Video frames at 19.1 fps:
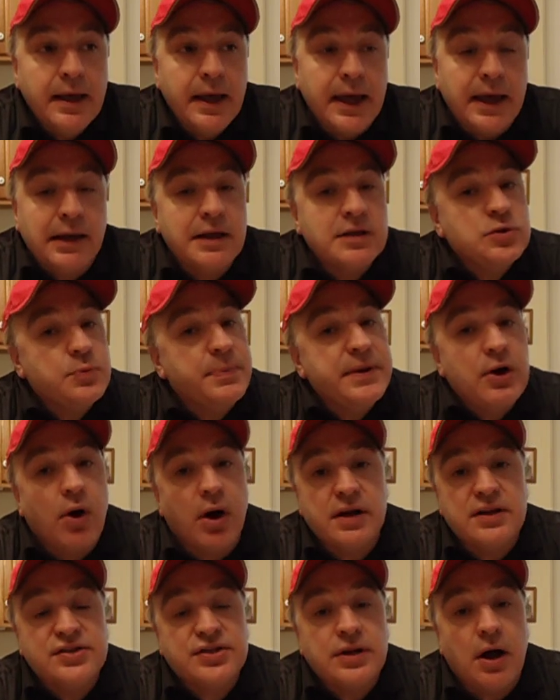And let's be
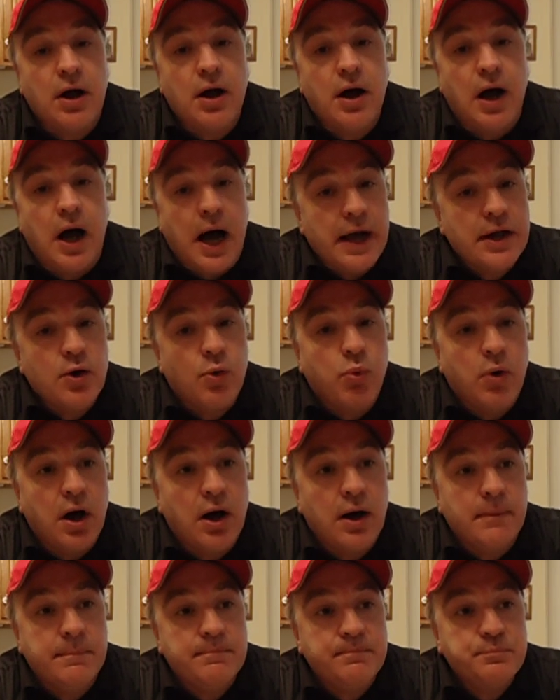honest,
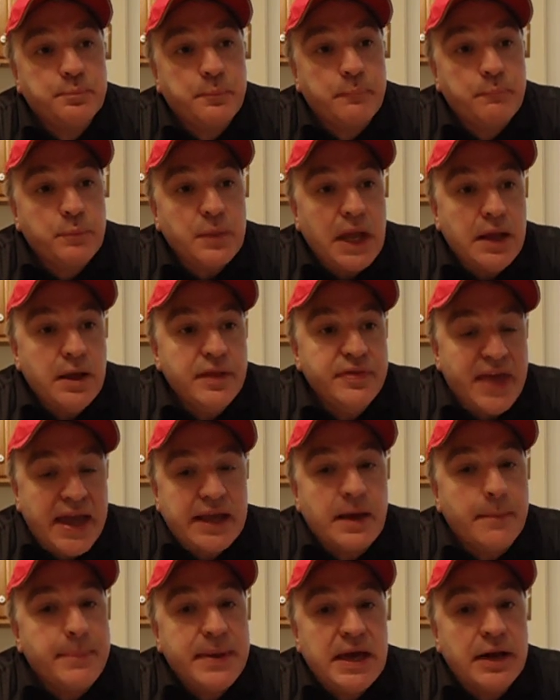Iowa, they
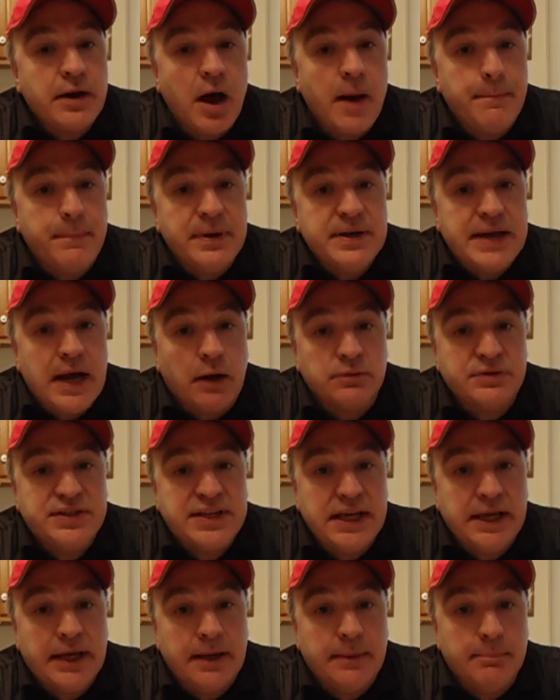could be an up and down
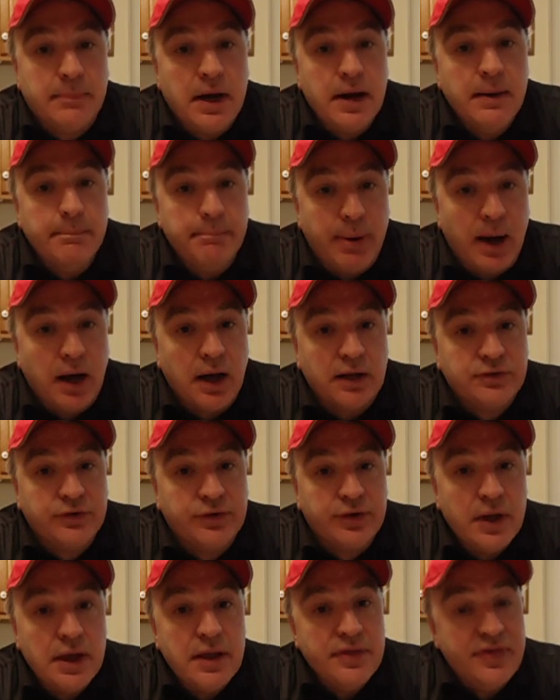team, but
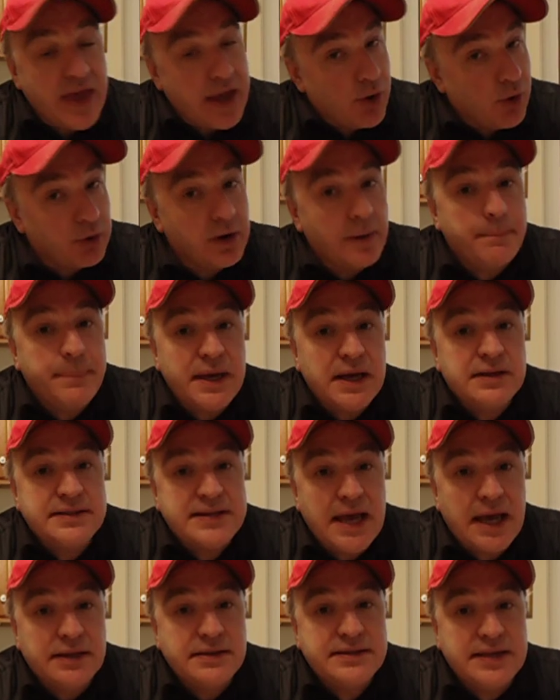they are a Big
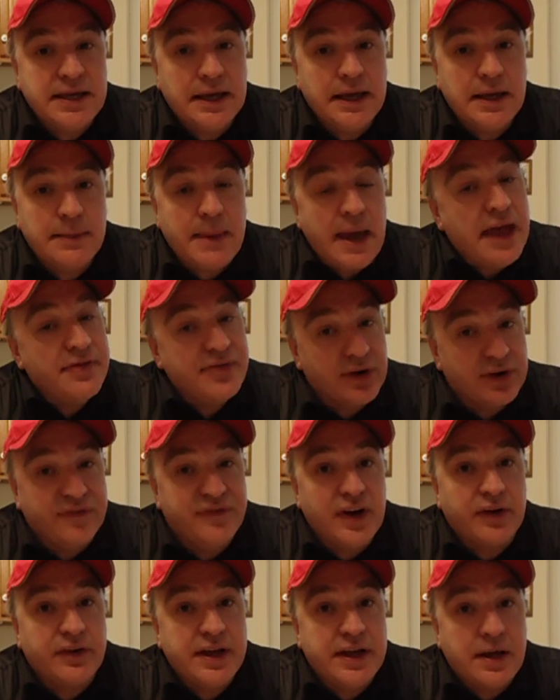Ten team and they're
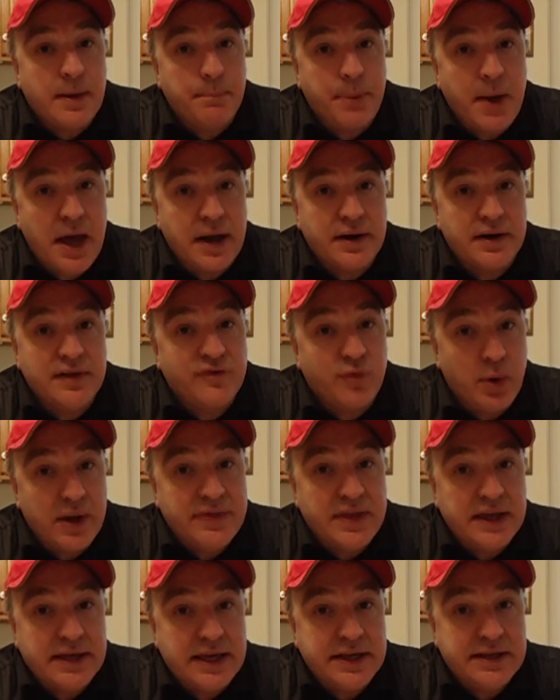very competitive when
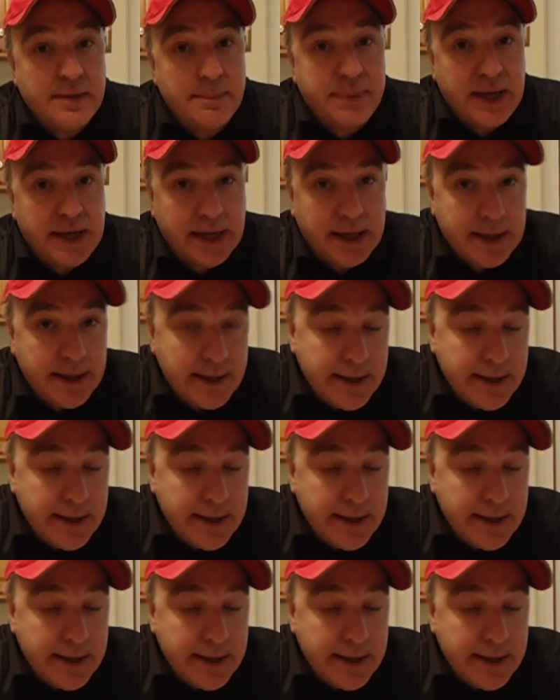they need to be.